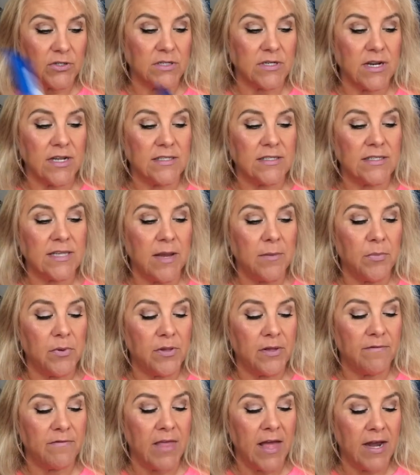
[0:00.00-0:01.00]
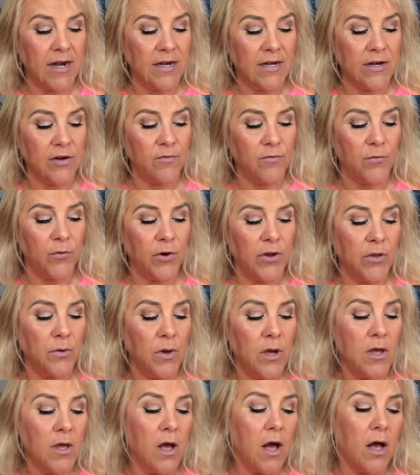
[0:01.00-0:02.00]
a nice sample of that in here for you.
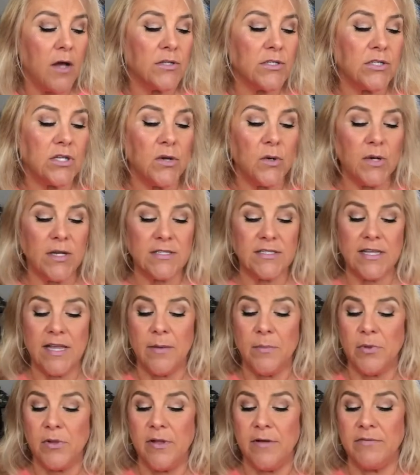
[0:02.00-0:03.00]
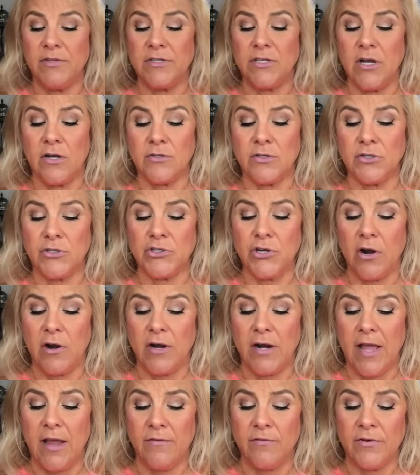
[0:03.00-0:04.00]
Also a sample of the Dr.
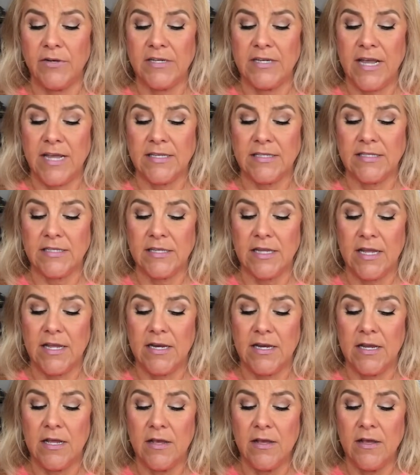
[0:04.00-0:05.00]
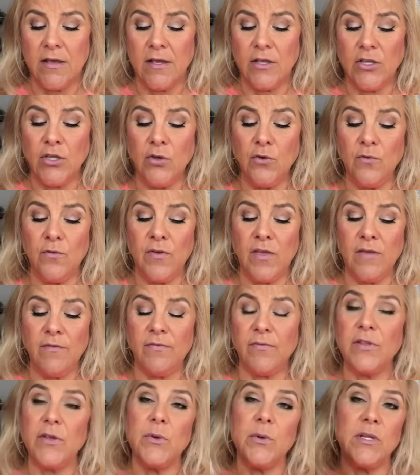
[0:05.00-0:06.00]
Jart Everyday Sun UV
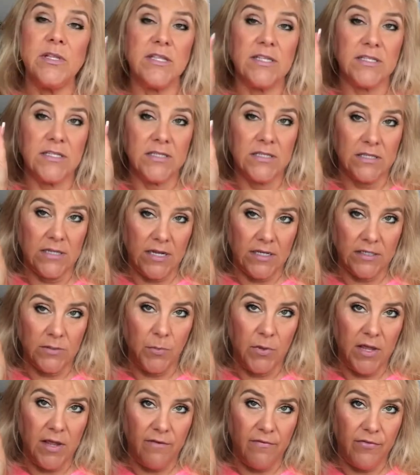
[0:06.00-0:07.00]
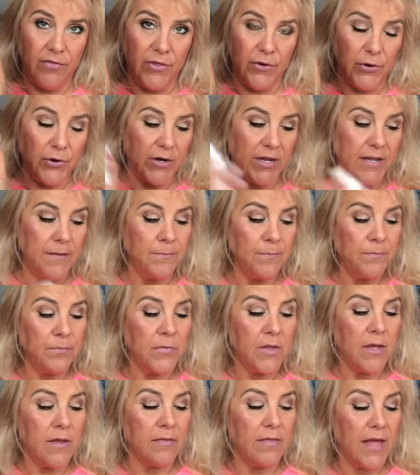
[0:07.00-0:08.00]
Fluid. This is an SPF 30.
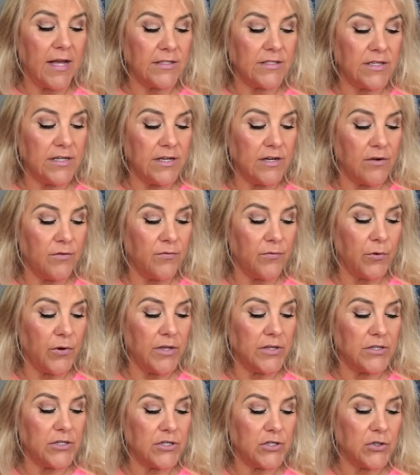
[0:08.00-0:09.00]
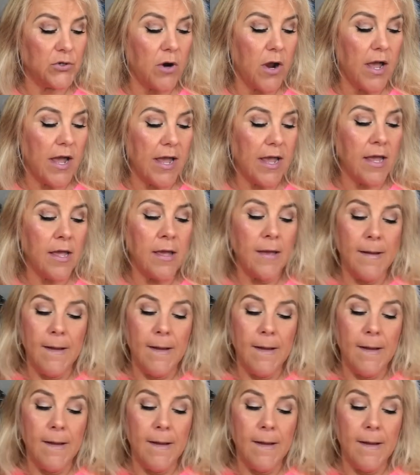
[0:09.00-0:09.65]
That's in here for you to try.